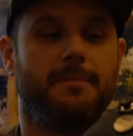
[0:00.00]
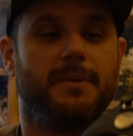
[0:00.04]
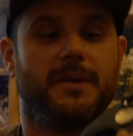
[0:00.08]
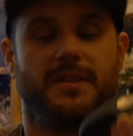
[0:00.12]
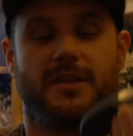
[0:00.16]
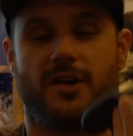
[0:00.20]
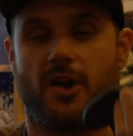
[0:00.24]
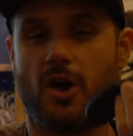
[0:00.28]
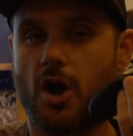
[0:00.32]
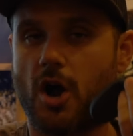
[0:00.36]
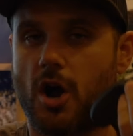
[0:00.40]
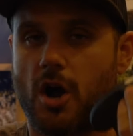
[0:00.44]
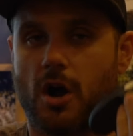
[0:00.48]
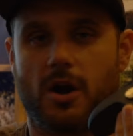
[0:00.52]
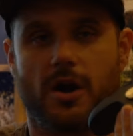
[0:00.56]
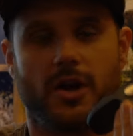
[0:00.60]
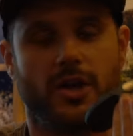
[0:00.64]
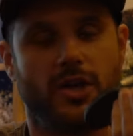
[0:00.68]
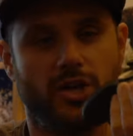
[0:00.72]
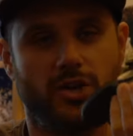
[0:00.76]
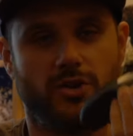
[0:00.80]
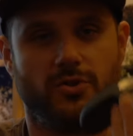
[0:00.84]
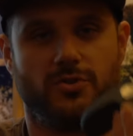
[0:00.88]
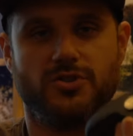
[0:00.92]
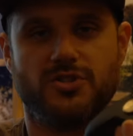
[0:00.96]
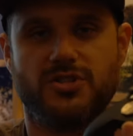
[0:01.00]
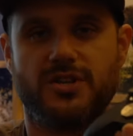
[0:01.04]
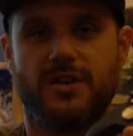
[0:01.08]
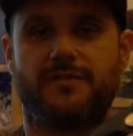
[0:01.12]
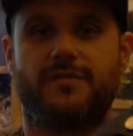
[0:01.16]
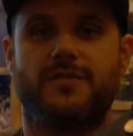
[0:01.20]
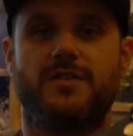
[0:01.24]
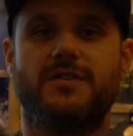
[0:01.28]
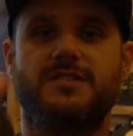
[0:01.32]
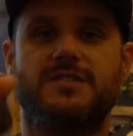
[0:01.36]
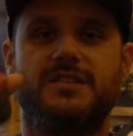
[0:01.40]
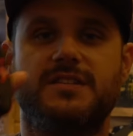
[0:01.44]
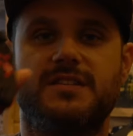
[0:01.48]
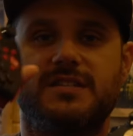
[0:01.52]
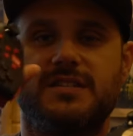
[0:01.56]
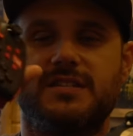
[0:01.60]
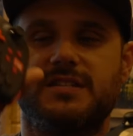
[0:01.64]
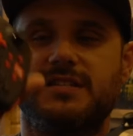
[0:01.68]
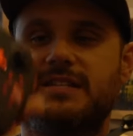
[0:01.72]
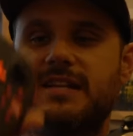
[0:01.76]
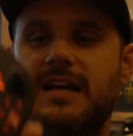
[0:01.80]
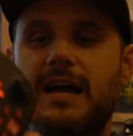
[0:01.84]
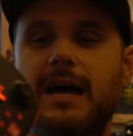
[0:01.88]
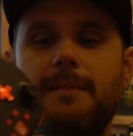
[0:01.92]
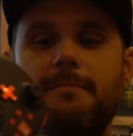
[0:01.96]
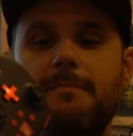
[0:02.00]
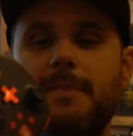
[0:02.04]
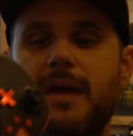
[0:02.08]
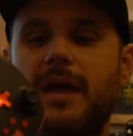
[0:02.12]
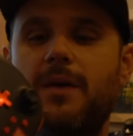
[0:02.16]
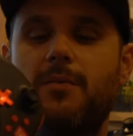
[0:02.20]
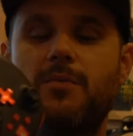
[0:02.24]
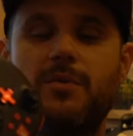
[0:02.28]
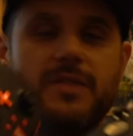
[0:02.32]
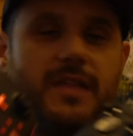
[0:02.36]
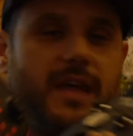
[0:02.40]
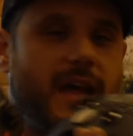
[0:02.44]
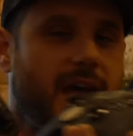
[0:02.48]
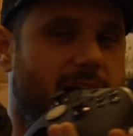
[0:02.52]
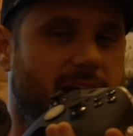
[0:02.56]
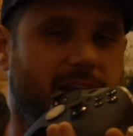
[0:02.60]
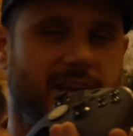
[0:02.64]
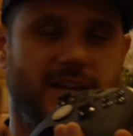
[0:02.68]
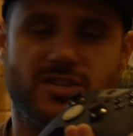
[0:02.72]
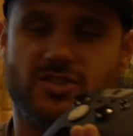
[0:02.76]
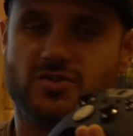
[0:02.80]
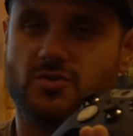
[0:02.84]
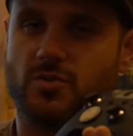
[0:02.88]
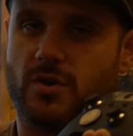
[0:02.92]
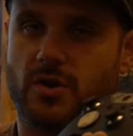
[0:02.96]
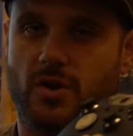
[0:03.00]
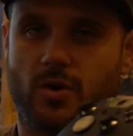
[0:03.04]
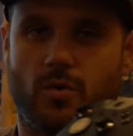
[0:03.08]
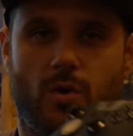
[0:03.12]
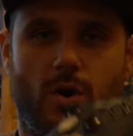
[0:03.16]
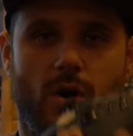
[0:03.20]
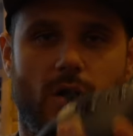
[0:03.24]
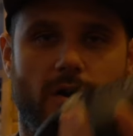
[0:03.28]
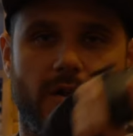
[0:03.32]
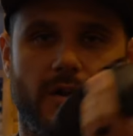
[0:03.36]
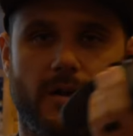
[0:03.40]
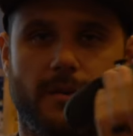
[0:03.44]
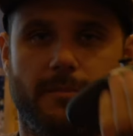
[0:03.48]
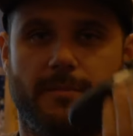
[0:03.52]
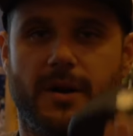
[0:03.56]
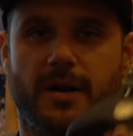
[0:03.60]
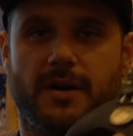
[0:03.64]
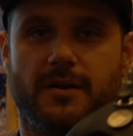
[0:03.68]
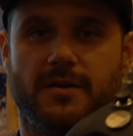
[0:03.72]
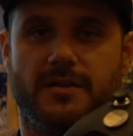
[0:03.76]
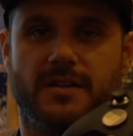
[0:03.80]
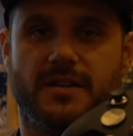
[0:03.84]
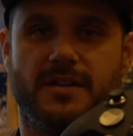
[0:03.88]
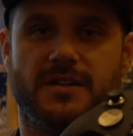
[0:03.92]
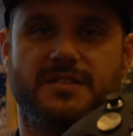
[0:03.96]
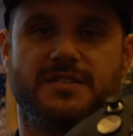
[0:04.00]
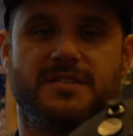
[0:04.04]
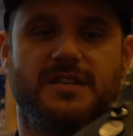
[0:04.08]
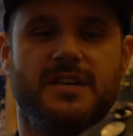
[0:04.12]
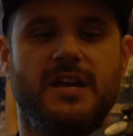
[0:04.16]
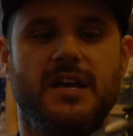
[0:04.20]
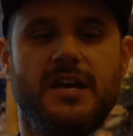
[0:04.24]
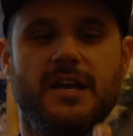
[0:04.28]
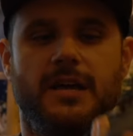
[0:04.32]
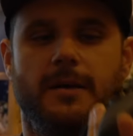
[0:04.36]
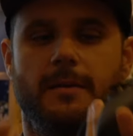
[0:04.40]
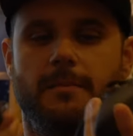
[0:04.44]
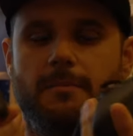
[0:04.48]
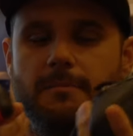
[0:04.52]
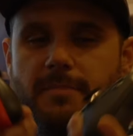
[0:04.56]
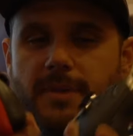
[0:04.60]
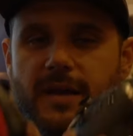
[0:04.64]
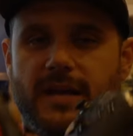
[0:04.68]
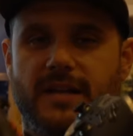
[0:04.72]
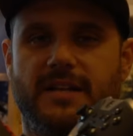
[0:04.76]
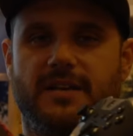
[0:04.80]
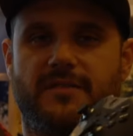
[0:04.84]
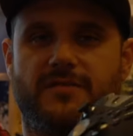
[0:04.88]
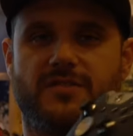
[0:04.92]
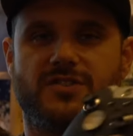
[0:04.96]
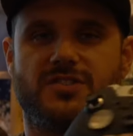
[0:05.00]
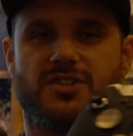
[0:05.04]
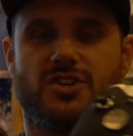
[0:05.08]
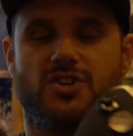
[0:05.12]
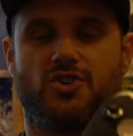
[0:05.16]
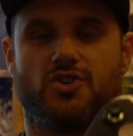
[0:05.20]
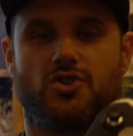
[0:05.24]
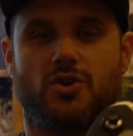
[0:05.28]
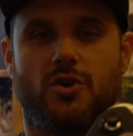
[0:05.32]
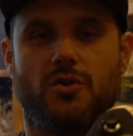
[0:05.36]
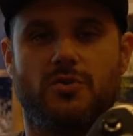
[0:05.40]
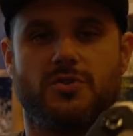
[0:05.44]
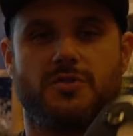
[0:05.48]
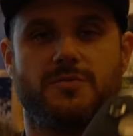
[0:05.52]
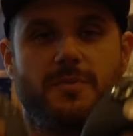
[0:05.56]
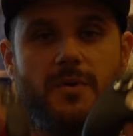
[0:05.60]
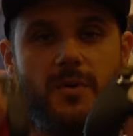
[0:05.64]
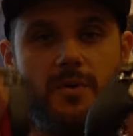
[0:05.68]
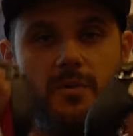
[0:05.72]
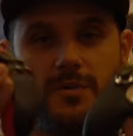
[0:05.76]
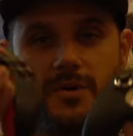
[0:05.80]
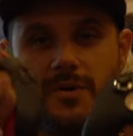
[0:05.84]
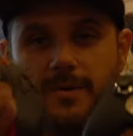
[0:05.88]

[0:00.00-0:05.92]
but there are huge differences. This is not made with any sort of quality compared to this. Big difference in controllers, but it